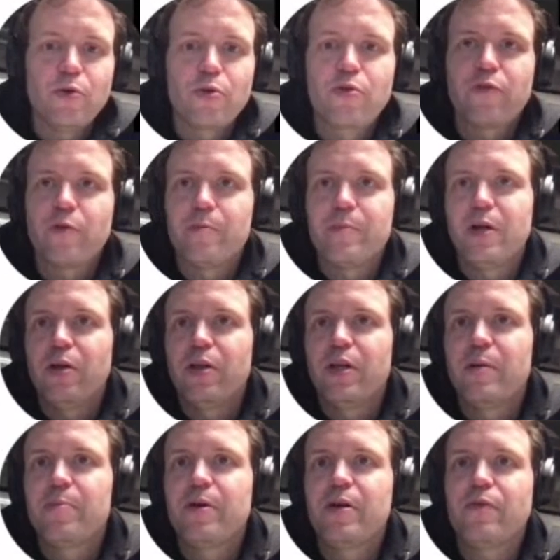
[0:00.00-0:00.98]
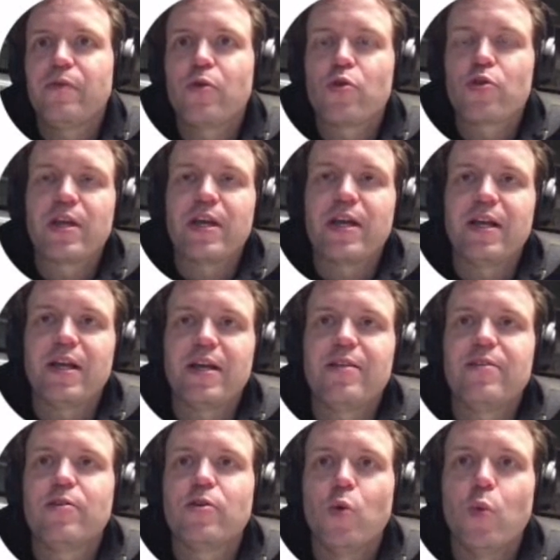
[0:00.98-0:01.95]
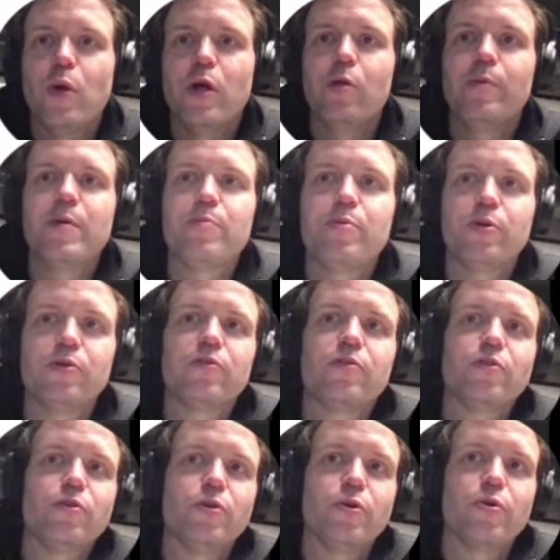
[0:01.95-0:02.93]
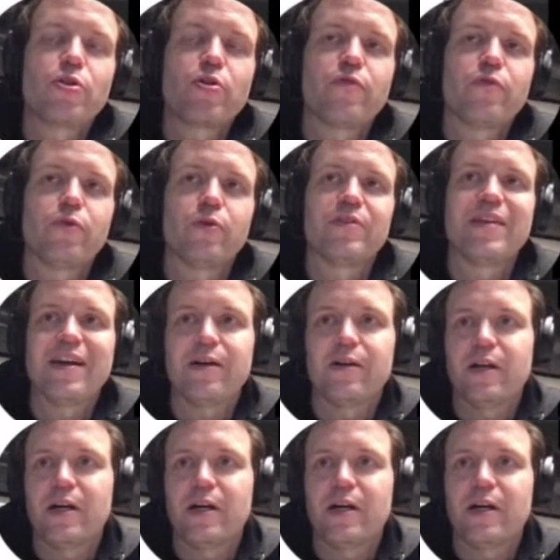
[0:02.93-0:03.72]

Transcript: for build-up. If you stay late, you will be put to use for teardown.